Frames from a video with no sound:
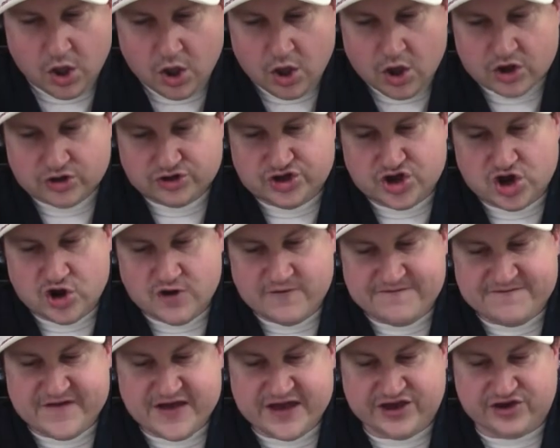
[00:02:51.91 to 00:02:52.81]
Two
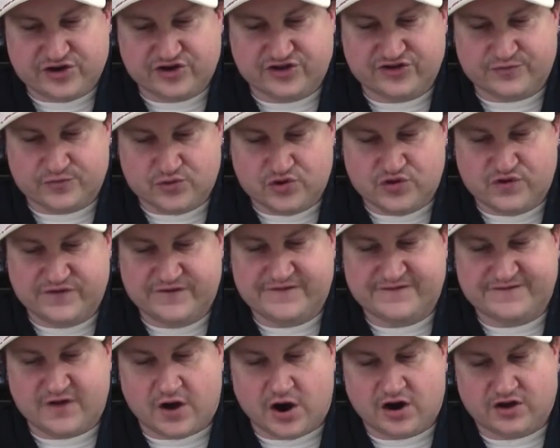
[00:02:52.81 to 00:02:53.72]
figures moved
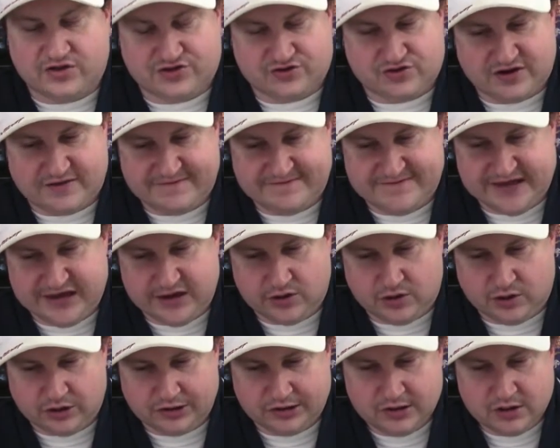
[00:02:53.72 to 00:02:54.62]
farther
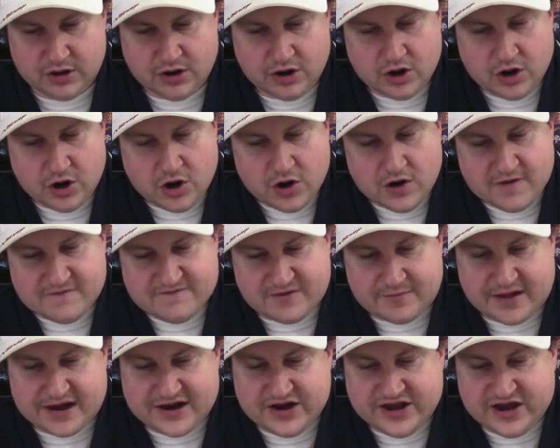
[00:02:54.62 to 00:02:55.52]
afield.
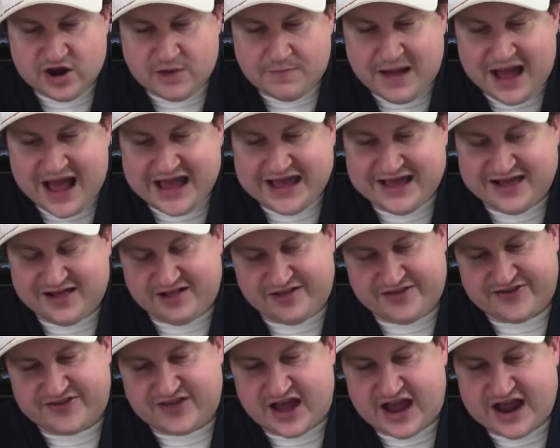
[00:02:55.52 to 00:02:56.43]
From a nearby
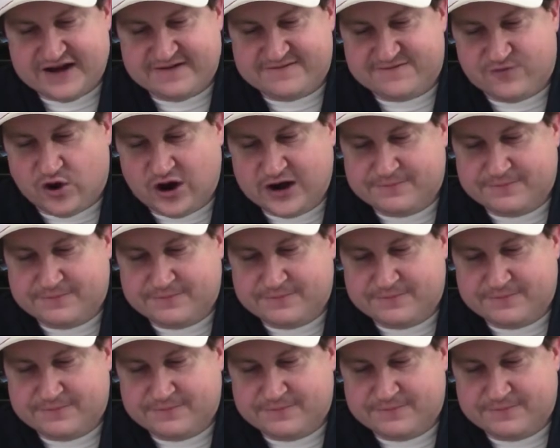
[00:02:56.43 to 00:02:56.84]
hillside, Ford